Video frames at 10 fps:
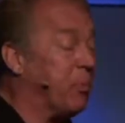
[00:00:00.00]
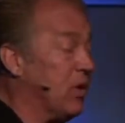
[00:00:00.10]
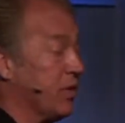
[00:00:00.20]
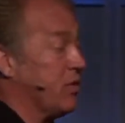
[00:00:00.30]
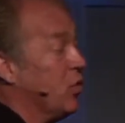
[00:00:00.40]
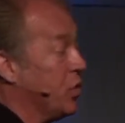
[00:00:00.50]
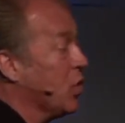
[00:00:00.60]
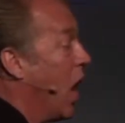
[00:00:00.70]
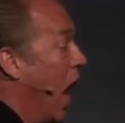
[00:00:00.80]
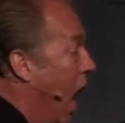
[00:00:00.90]
with who
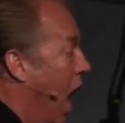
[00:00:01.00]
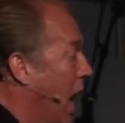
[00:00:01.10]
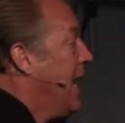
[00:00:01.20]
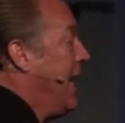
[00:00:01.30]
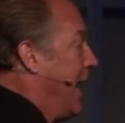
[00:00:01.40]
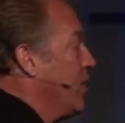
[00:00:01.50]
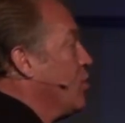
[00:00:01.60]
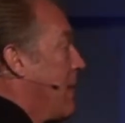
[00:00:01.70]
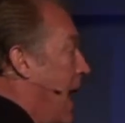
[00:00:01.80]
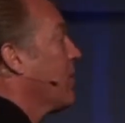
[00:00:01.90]
you are and
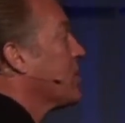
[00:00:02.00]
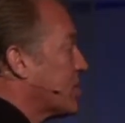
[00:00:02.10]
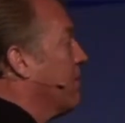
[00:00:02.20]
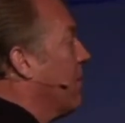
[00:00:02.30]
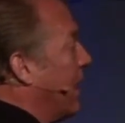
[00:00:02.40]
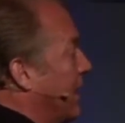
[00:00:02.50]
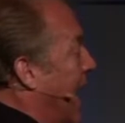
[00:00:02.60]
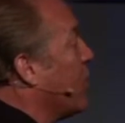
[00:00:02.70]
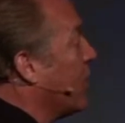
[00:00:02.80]
you marry somebody, now you're going